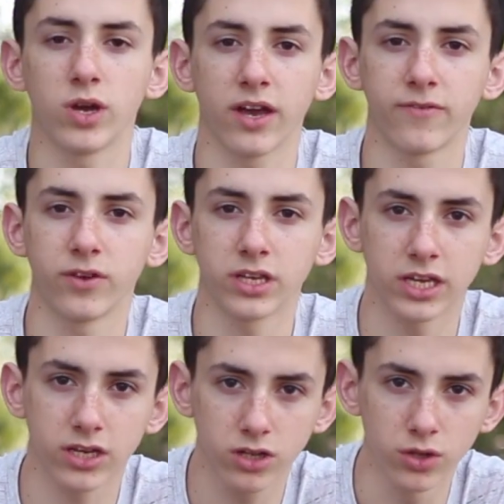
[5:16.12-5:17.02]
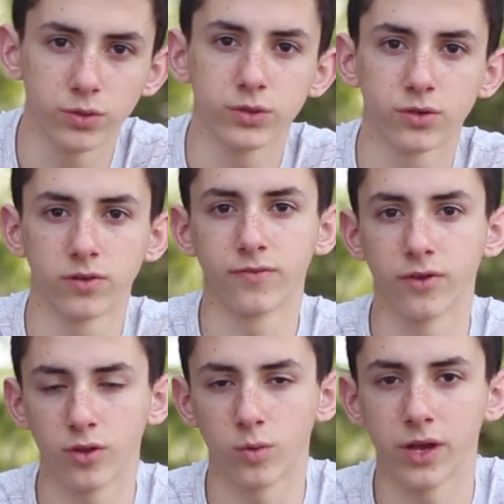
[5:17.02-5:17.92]
have to get closer or
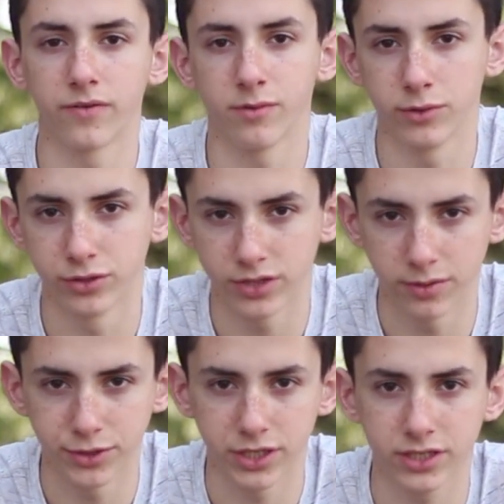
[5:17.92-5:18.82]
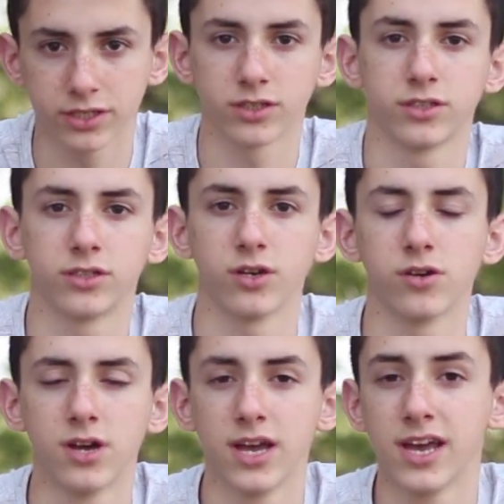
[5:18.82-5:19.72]
further away from your subject.
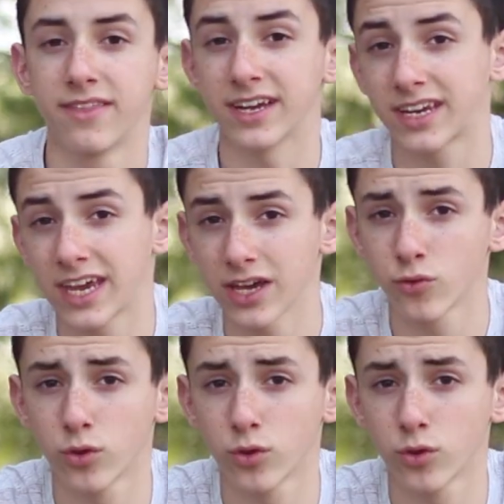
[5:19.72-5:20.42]
So that can